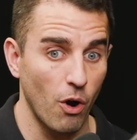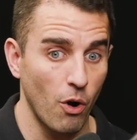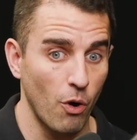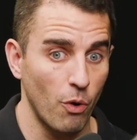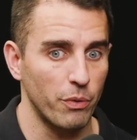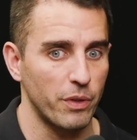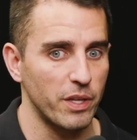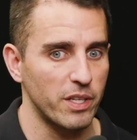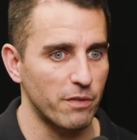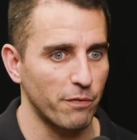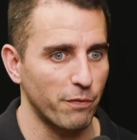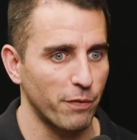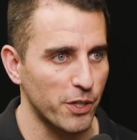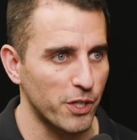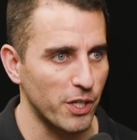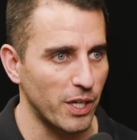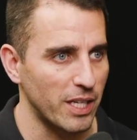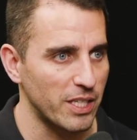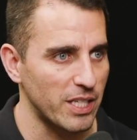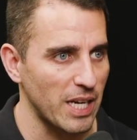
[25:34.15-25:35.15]
"Oh, these
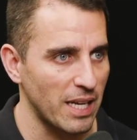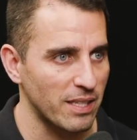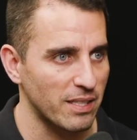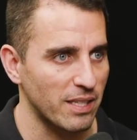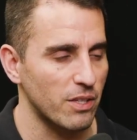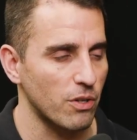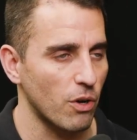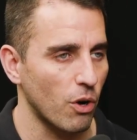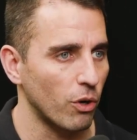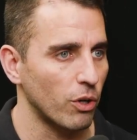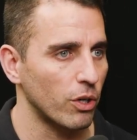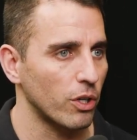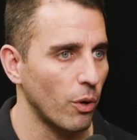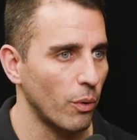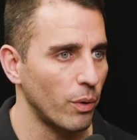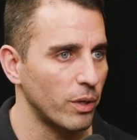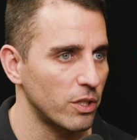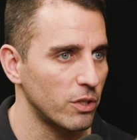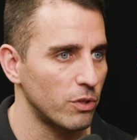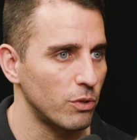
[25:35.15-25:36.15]
inflation hedge assets aren't
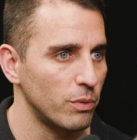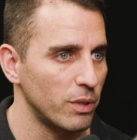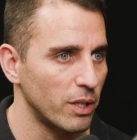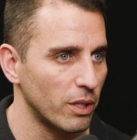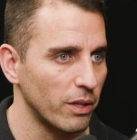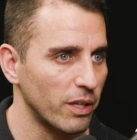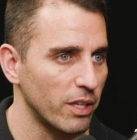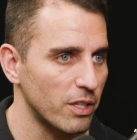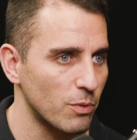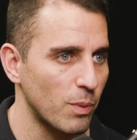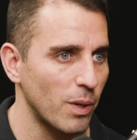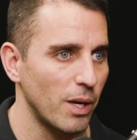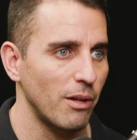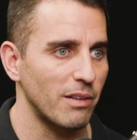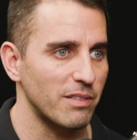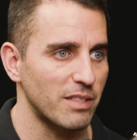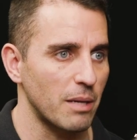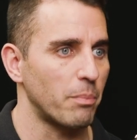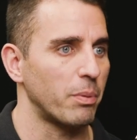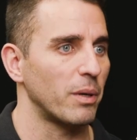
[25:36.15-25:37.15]
going to do nearly as well
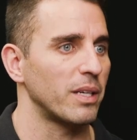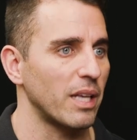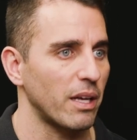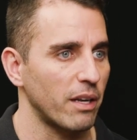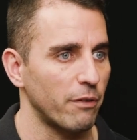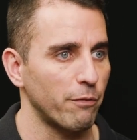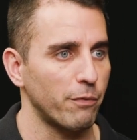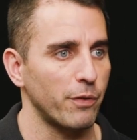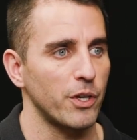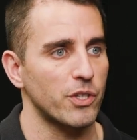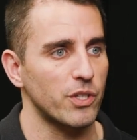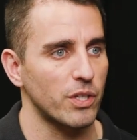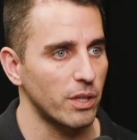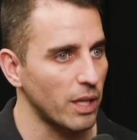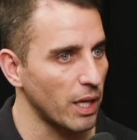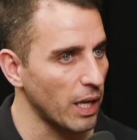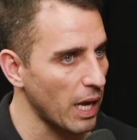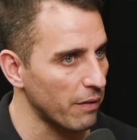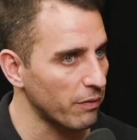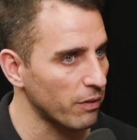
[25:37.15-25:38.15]
as they bring down inflation,
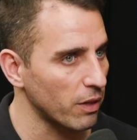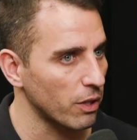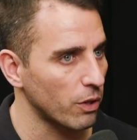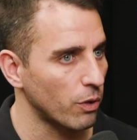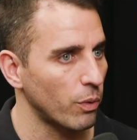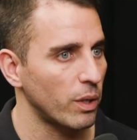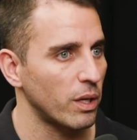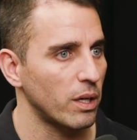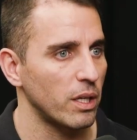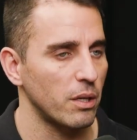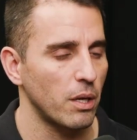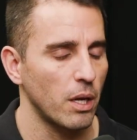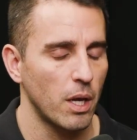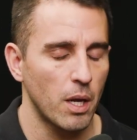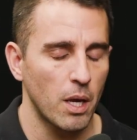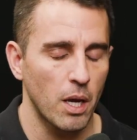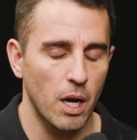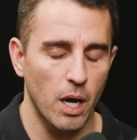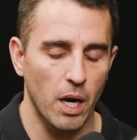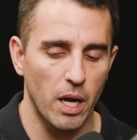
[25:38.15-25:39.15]
they have liquidity
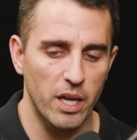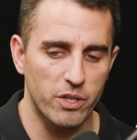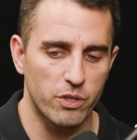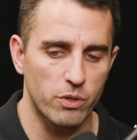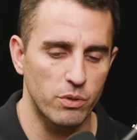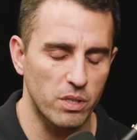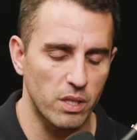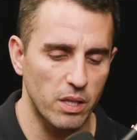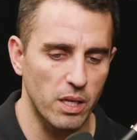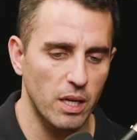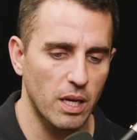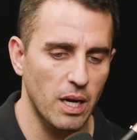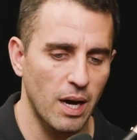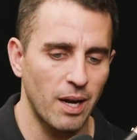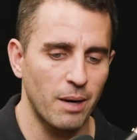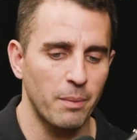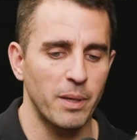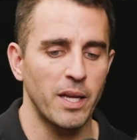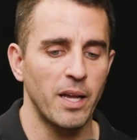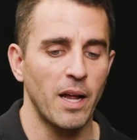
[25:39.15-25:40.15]
uh, issues in the
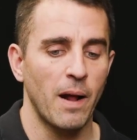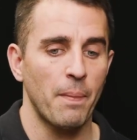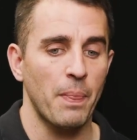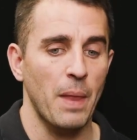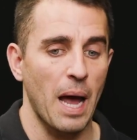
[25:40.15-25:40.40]
economy.